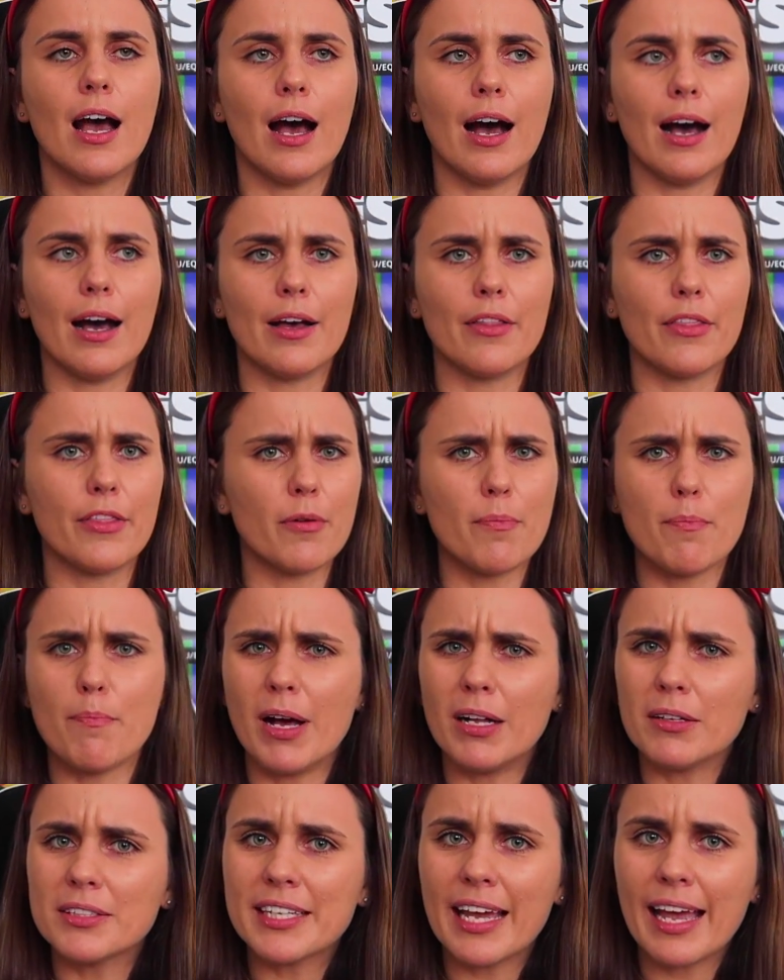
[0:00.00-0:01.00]
the
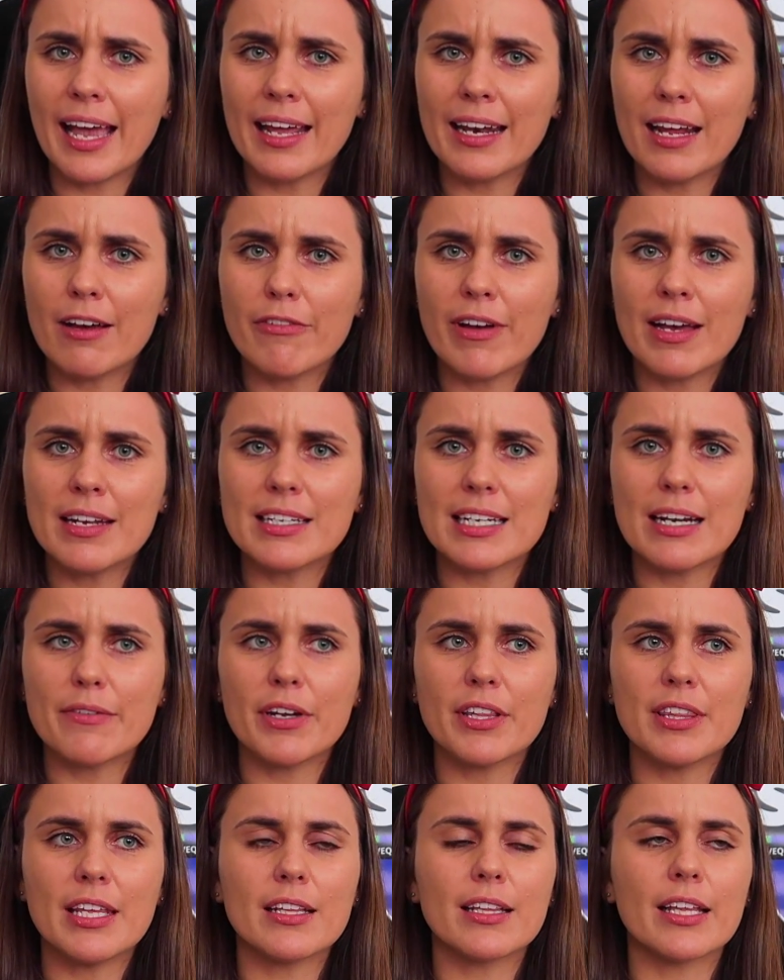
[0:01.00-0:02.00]
Meltan event and
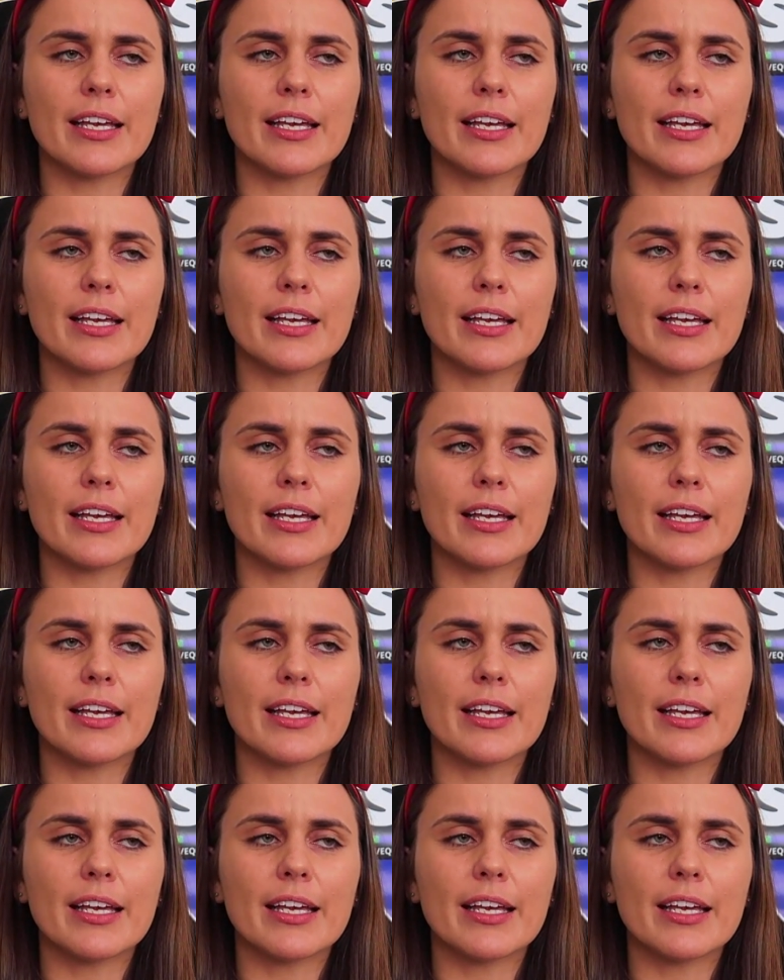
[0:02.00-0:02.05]
everything.